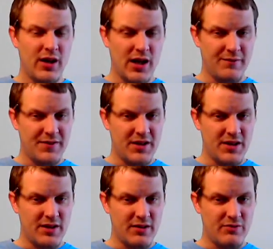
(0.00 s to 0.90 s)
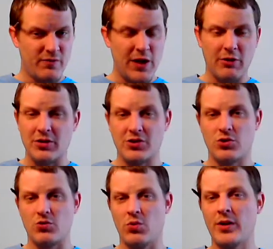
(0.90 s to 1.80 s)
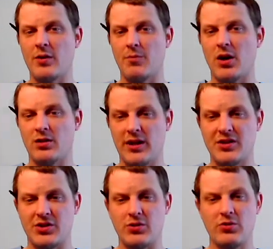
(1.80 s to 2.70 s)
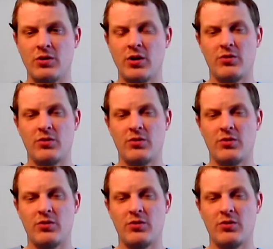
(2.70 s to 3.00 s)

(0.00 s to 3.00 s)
of the Falcons to run the ball led to